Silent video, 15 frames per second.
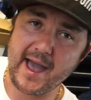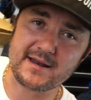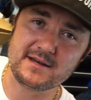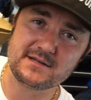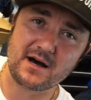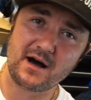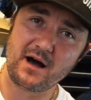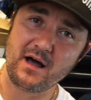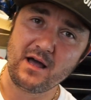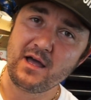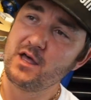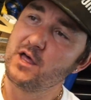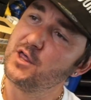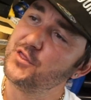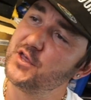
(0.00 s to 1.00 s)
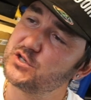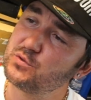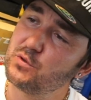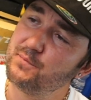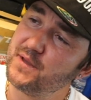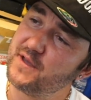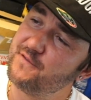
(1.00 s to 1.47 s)
And uh, this
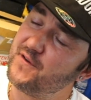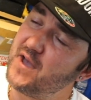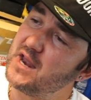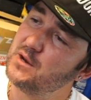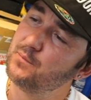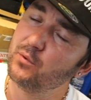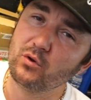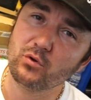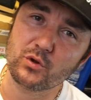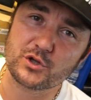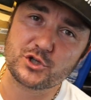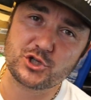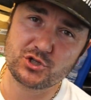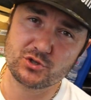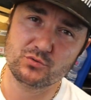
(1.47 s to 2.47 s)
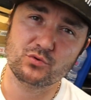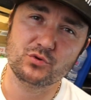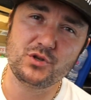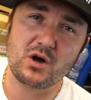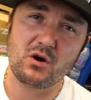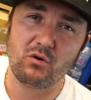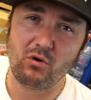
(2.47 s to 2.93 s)
will be available
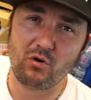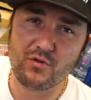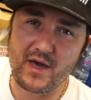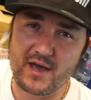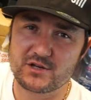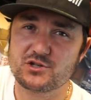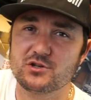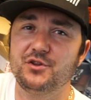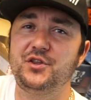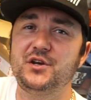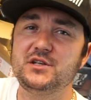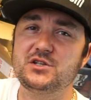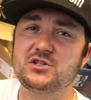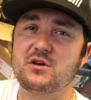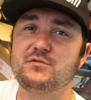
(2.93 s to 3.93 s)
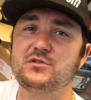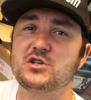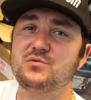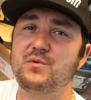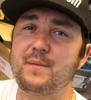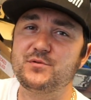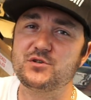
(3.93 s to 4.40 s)
soon on actual 3D
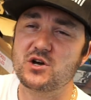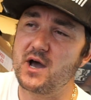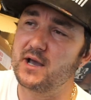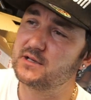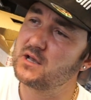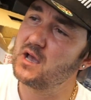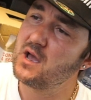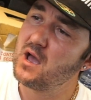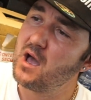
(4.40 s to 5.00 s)
Services website.